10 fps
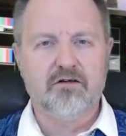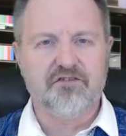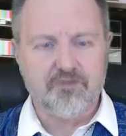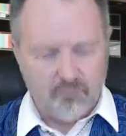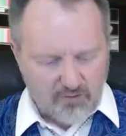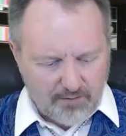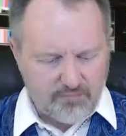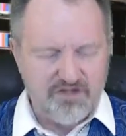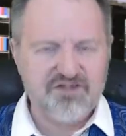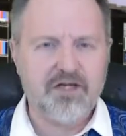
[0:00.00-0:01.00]
Does it
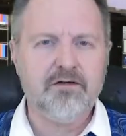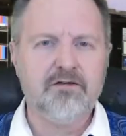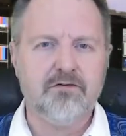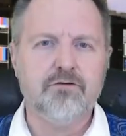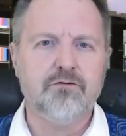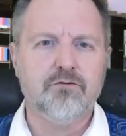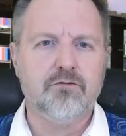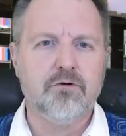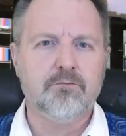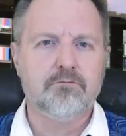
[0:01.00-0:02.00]
represent
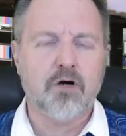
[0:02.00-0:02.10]
you